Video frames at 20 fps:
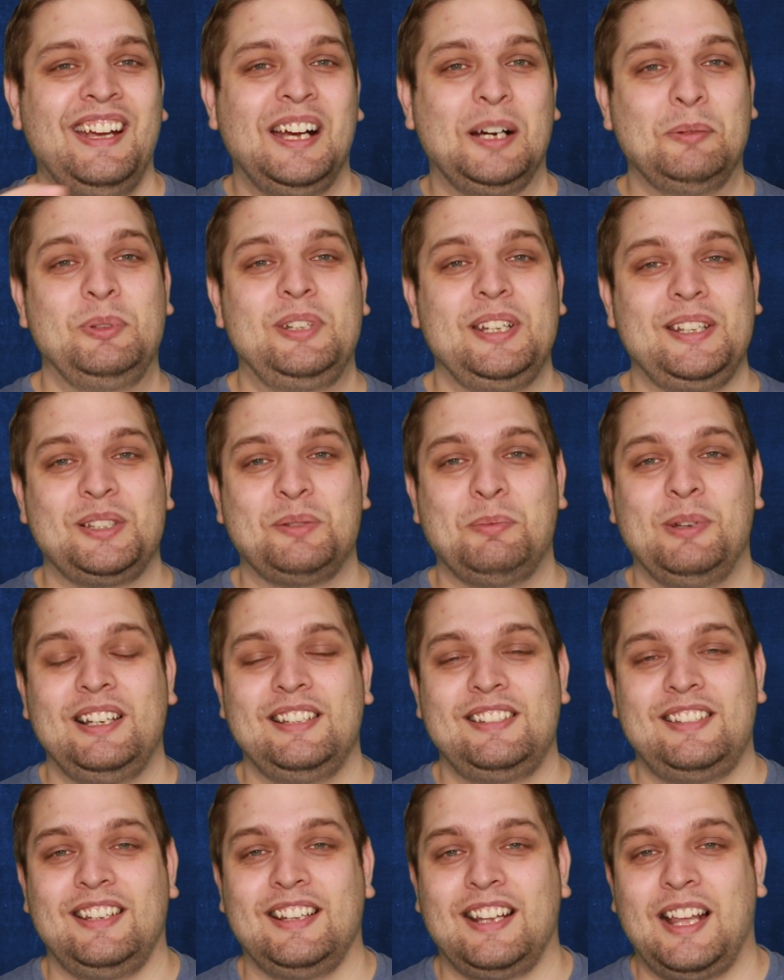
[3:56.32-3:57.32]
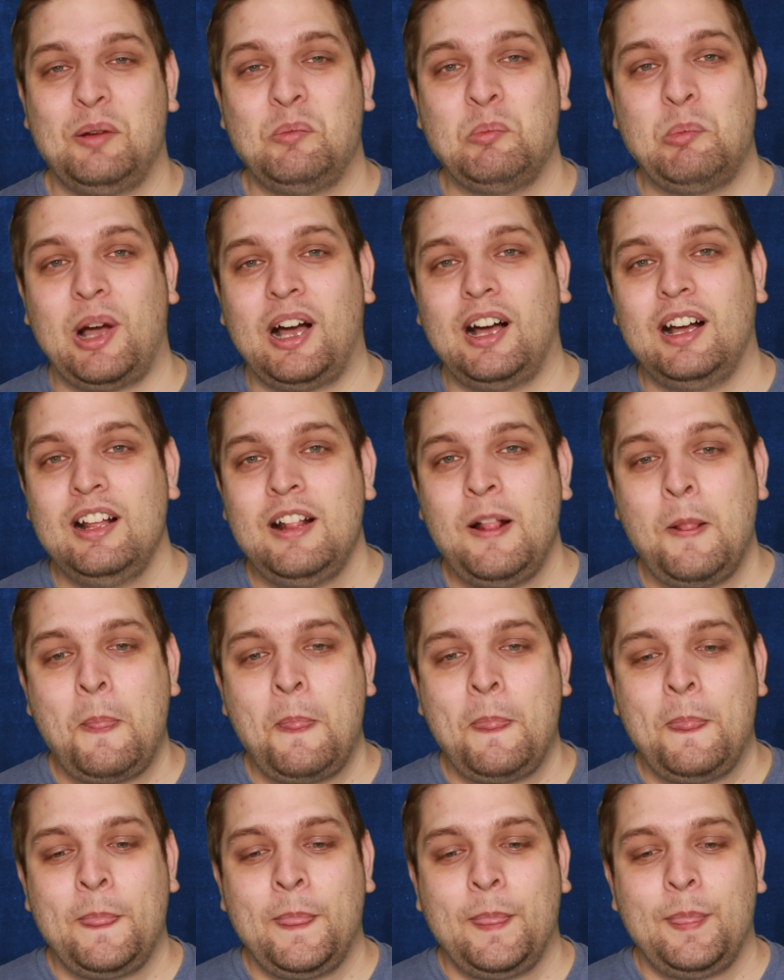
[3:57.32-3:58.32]
unpredictability in that, but
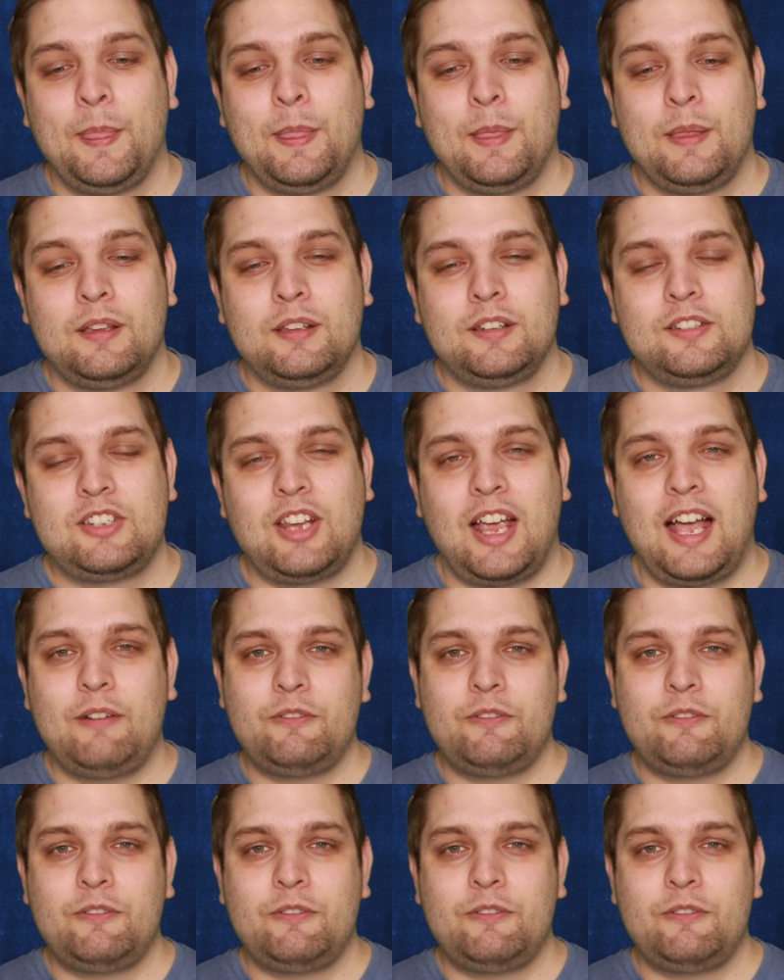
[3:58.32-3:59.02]
to